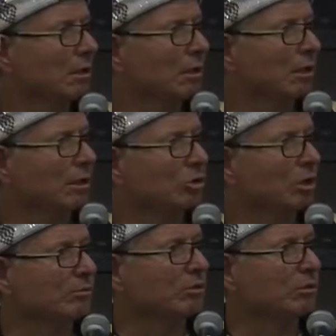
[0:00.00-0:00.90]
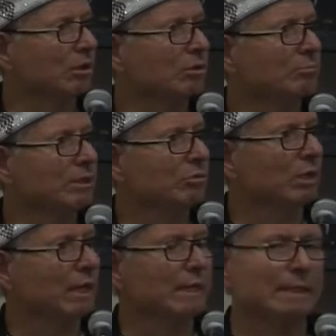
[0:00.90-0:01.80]
And I tried not to be
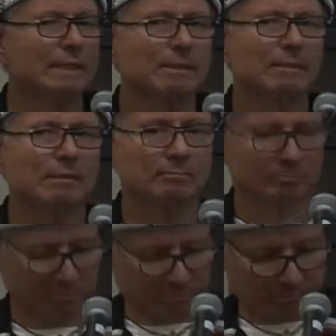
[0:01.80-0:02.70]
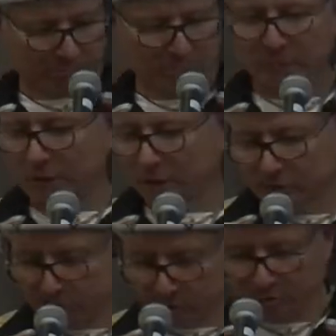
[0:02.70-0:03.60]
too analytical. I
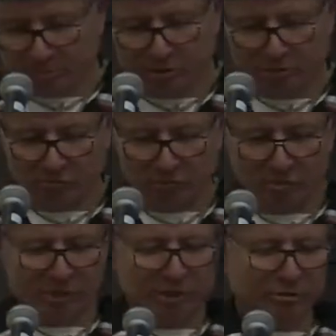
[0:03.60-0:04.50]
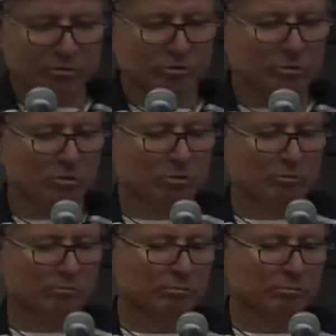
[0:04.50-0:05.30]
just said to myself, all right, heel to toe.